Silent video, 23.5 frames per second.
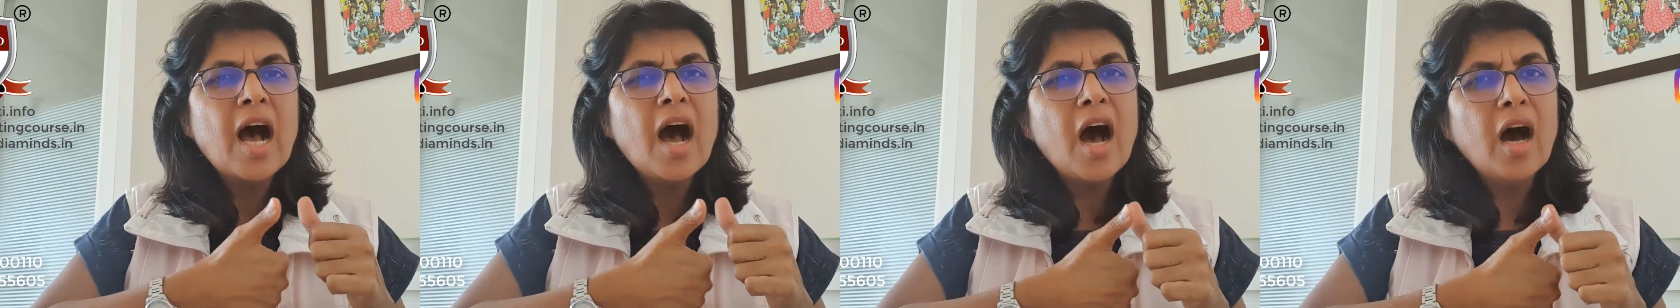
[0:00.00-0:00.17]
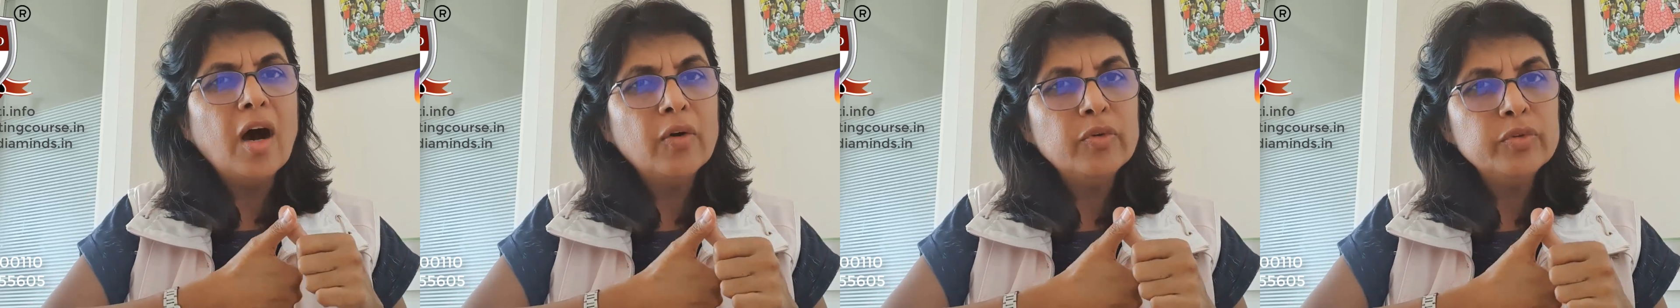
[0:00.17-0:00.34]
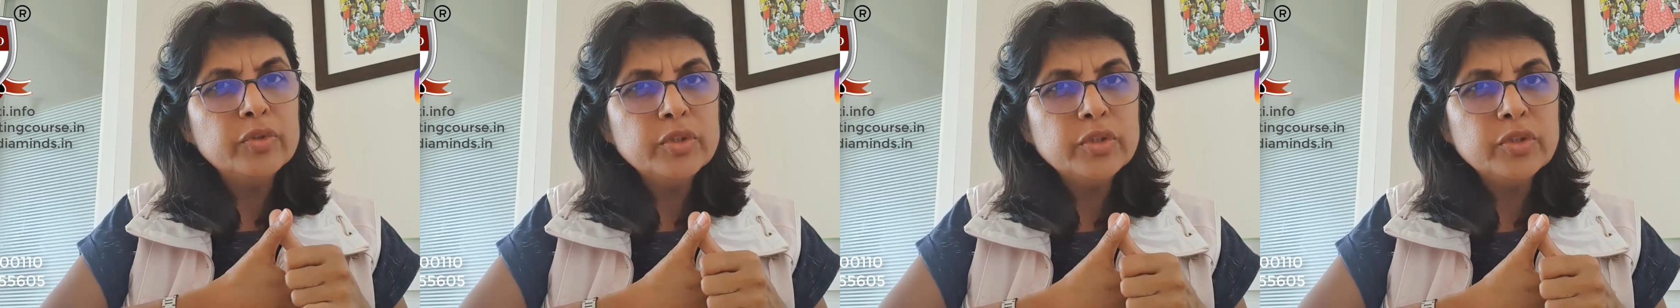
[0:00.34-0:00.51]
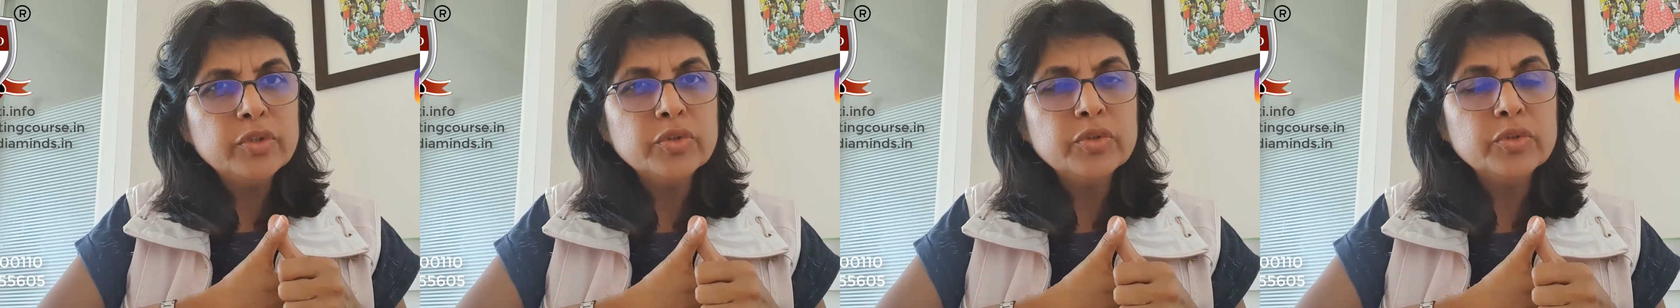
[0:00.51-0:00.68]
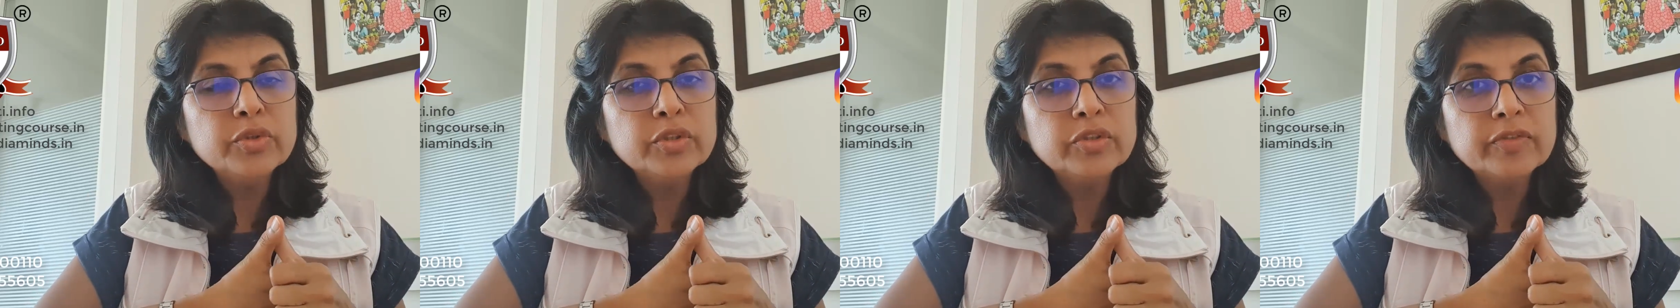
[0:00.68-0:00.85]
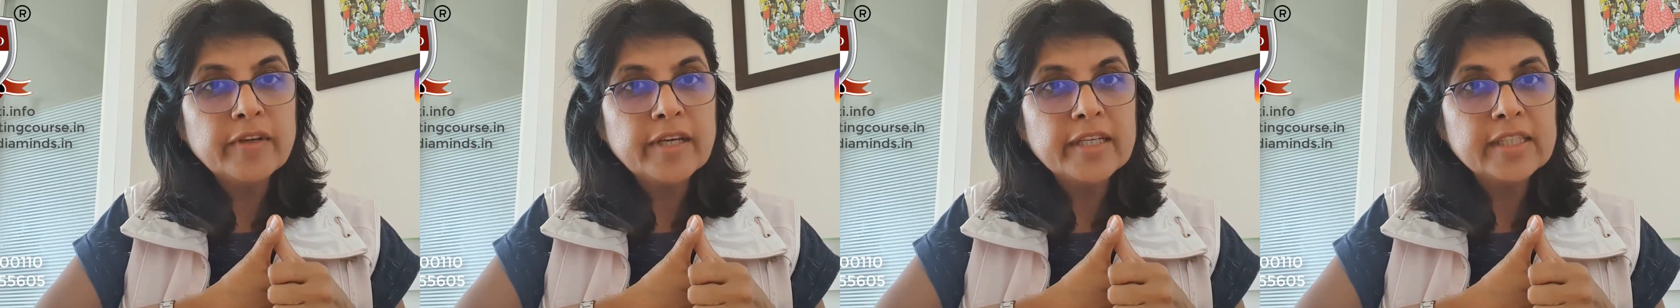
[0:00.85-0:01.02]
how do you
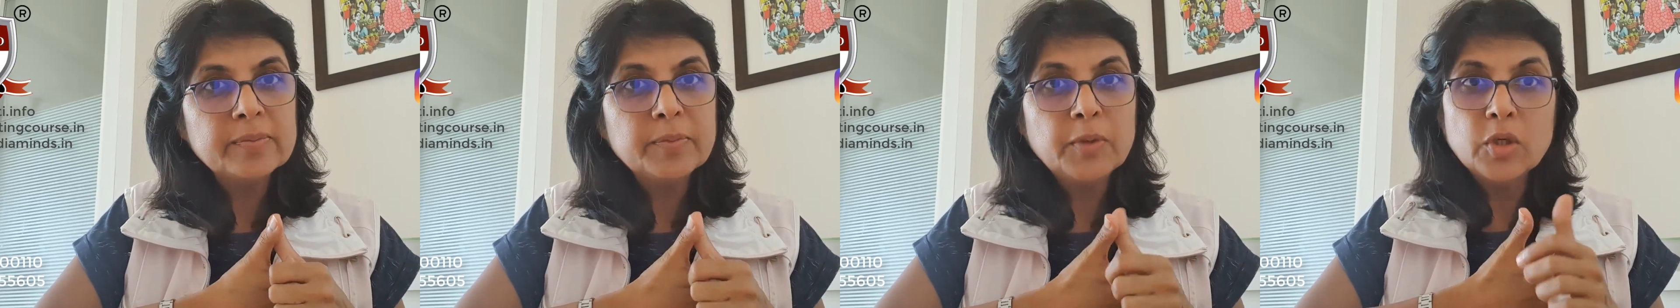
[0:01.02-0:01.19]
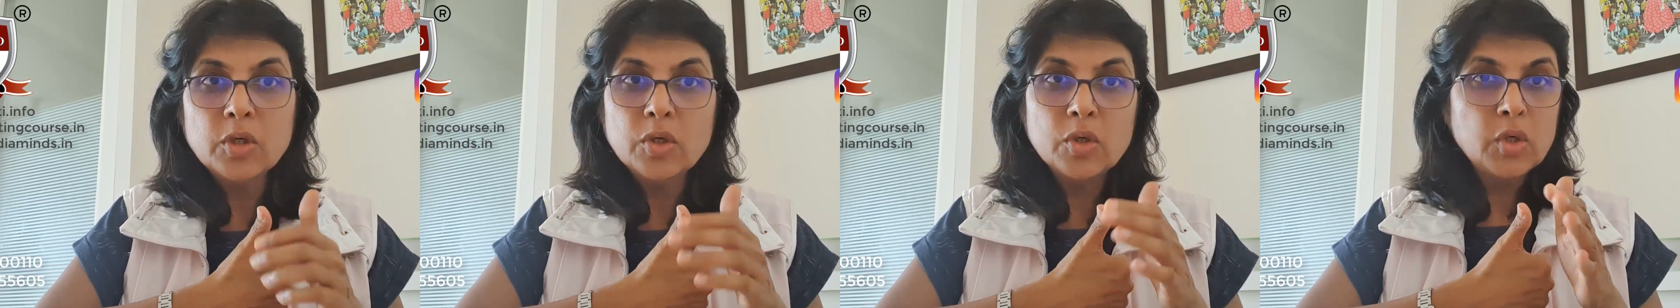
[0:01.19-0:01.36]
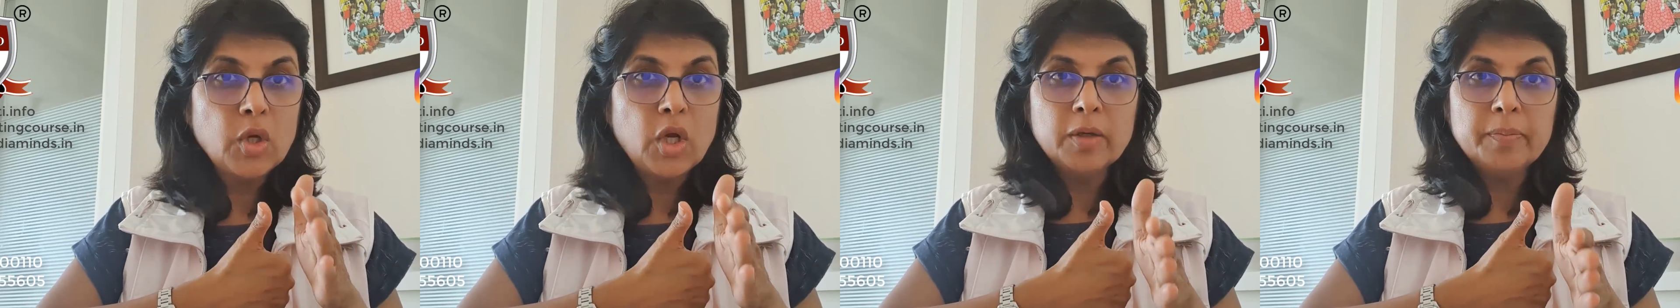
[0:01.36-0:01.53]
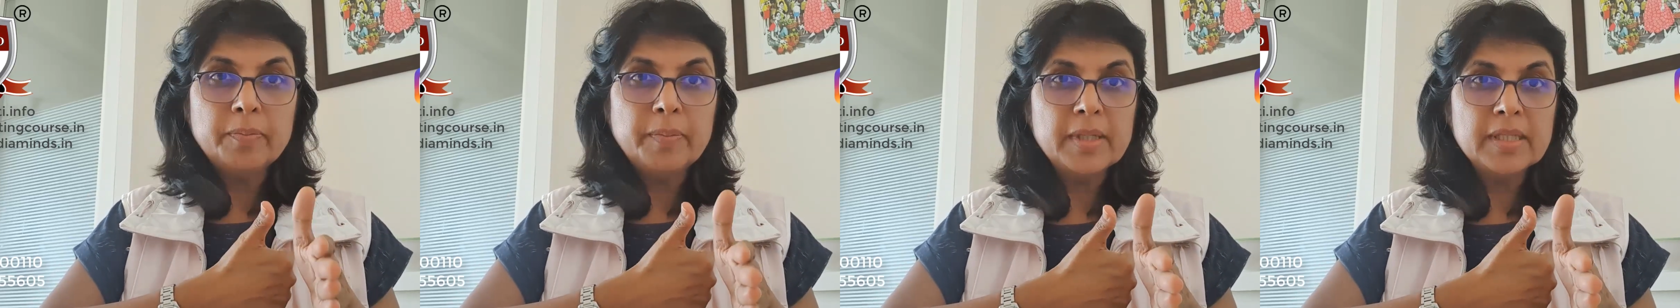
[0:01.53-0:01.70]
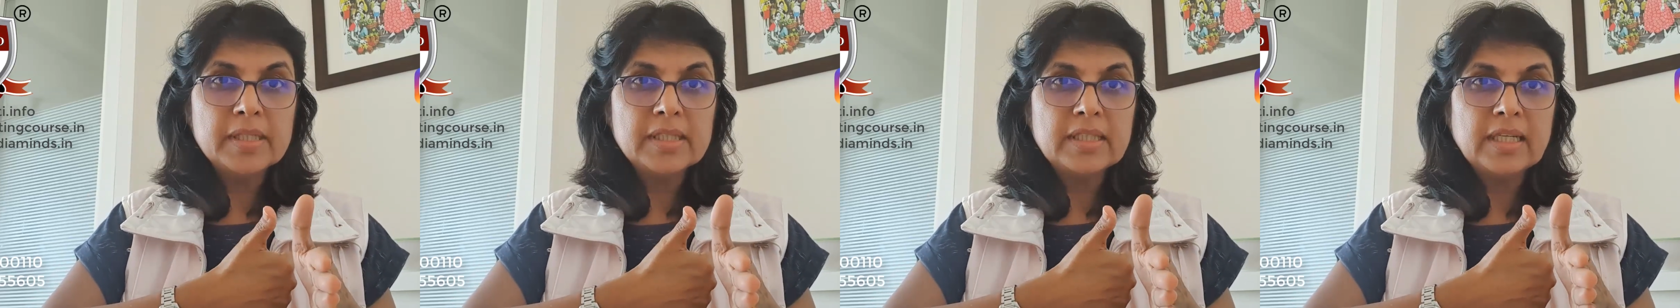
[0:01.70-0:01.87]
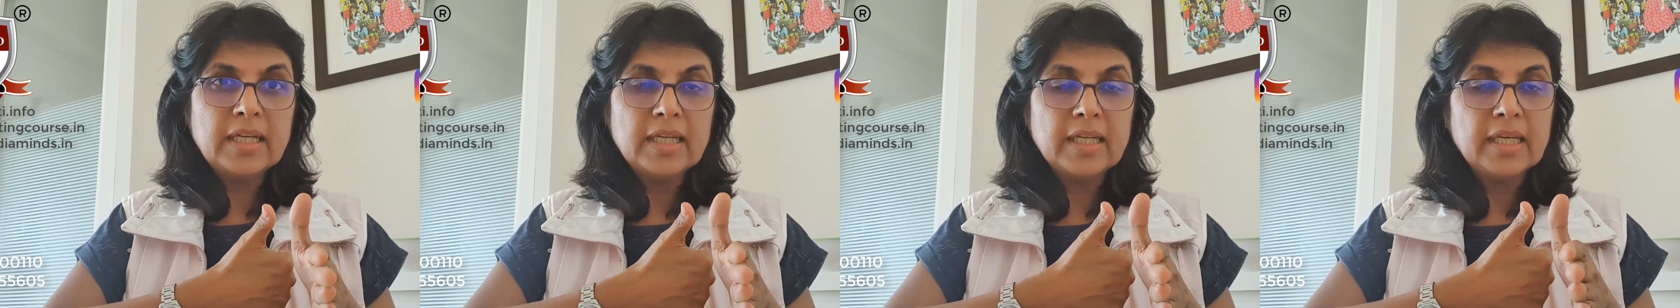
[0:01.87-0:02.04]
use Facebook, not
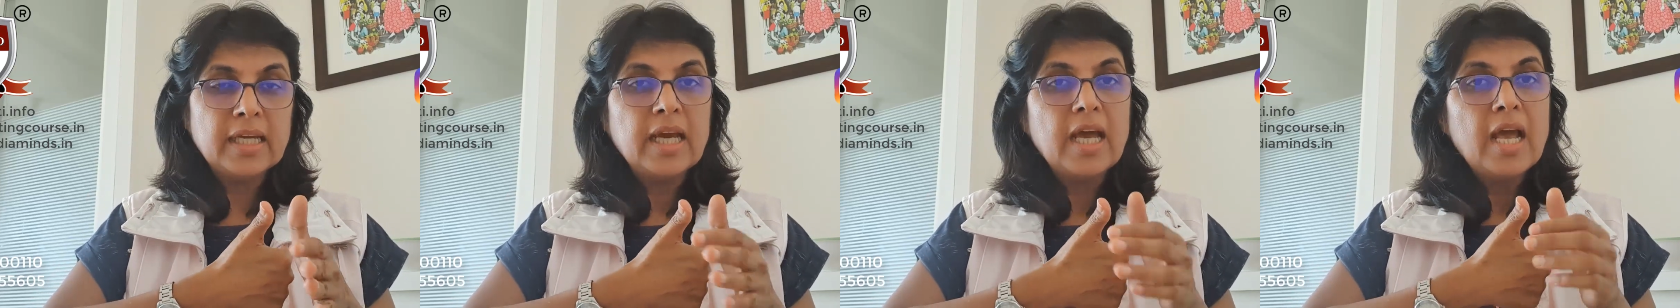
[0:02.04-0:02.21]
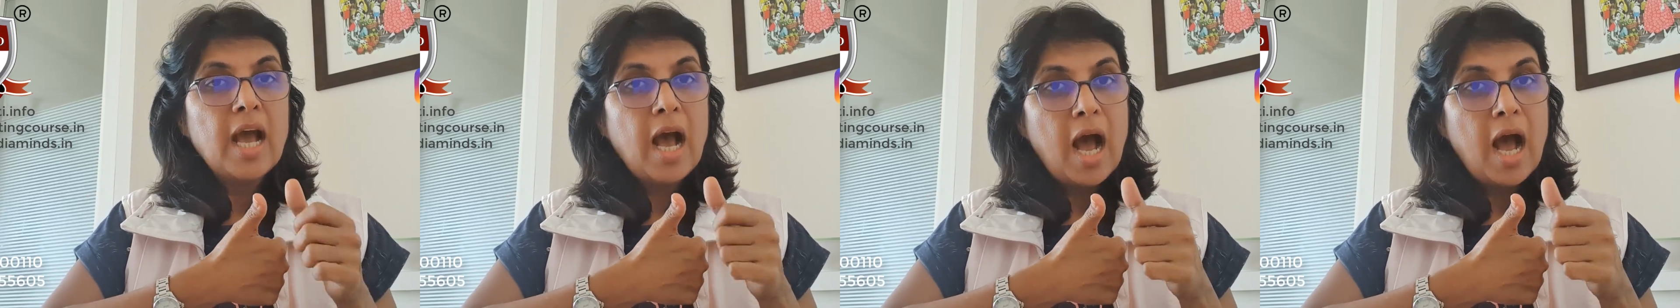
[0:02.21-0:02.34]
personally,